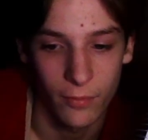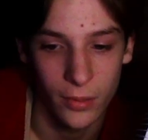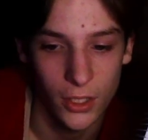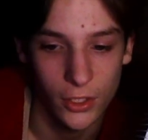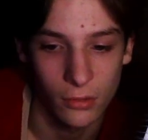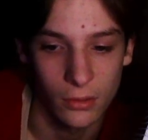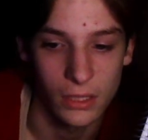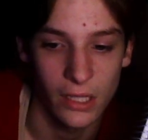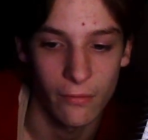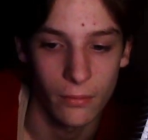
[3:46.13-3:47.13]
plus 2 is
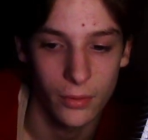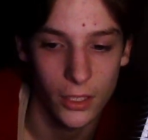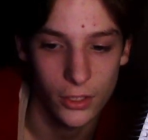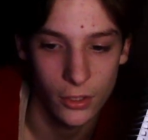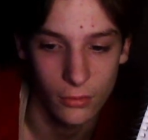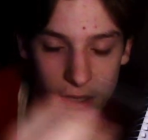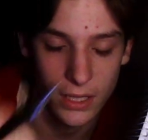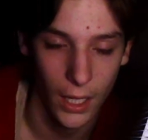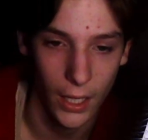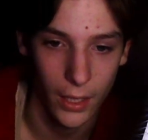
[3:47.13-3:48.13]
7, plus 2 is
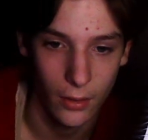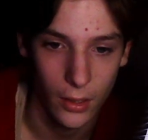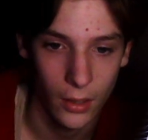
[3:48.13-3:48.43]
9.